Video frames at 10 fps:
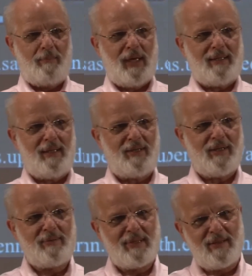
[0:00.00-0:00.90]
But the
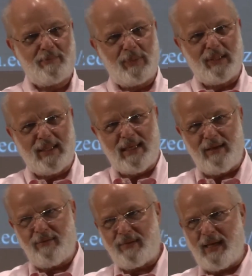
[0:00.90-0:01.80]
Egyptians
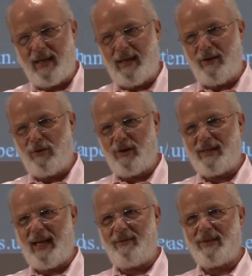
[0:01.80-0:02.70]
believed that in order
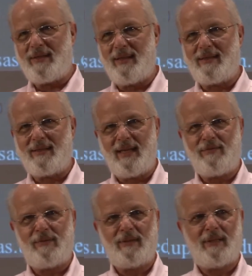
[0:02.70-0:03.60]
to have a
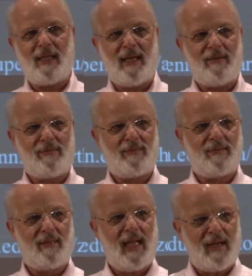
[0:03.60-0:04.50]
successful life,
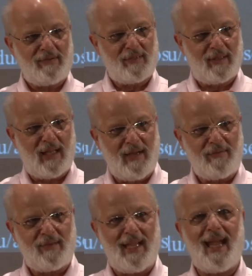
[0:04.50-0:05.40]

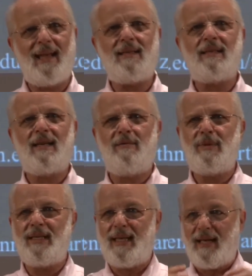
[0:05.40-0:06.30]
afterlife, they had to come
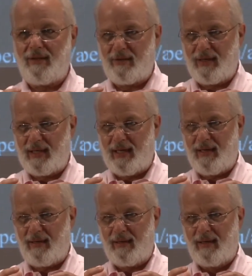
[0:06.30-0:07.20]
together
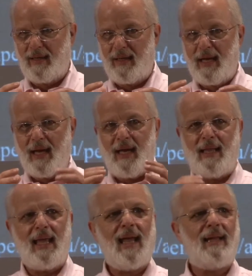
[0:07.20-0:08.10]
again.
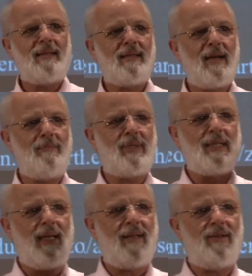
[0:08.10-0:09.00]
And they had to come
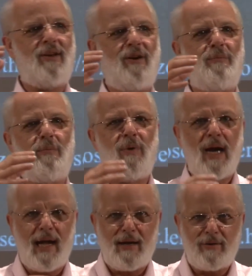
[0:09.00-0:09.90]
together
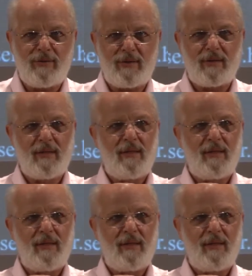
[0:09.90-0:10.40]
around